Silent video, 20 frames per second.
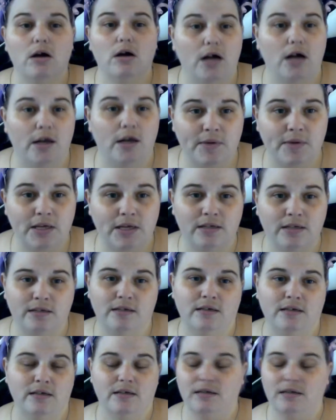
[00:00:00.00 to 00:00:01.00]
I mean,
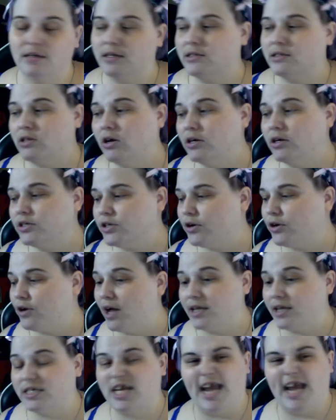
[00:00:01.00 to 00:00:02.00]
as long as you're
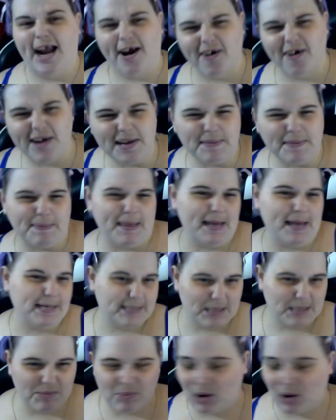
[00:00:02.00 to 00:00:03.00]
not tearing things
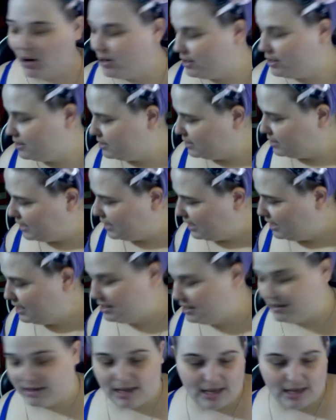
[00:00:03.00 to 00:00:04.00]
apart,
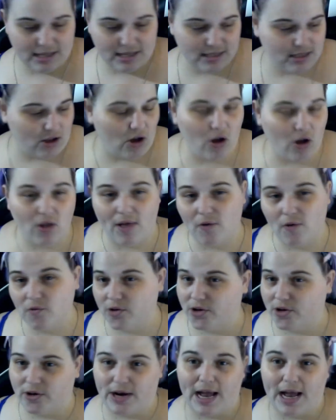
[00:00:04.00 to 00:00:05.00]
getting things all over
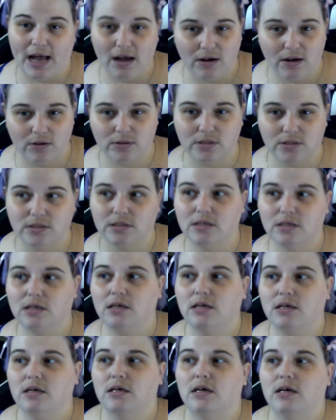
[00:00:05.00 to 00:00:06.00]
your house,
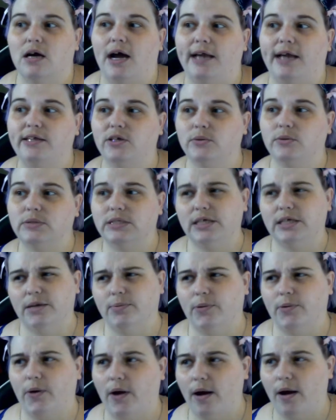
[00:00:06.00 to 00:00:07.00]
I don't see a
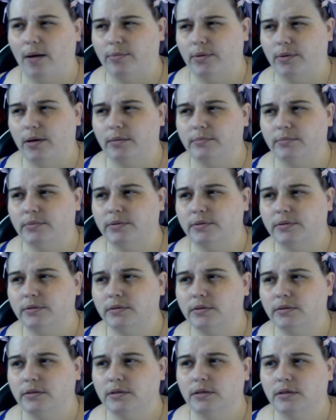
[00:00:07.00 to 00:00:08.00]
problem.
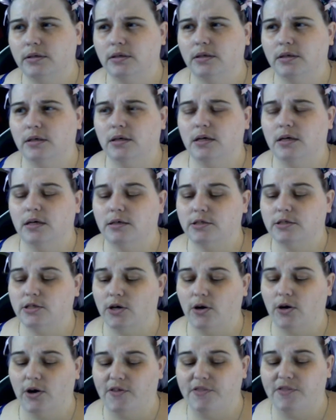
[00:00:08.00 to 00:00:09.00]
So
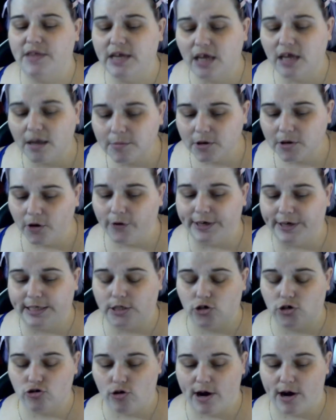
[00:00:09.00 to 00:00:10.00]
I think I'm going to
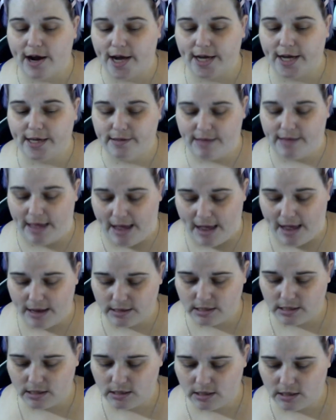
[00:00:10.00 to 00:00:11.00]
try
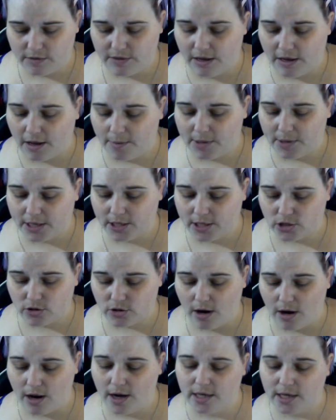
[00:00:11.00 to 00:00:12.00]
that. I think I'm going to
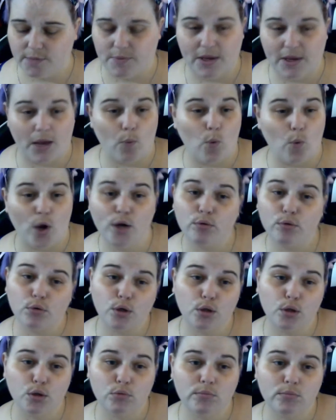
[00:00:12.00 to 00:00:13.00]
try to pick one
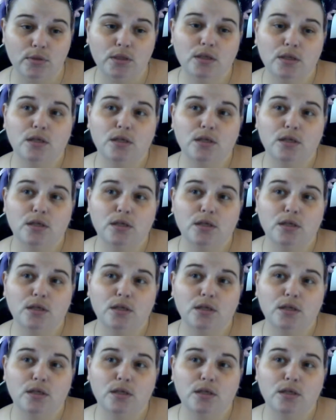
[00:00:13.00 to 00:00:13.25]
room,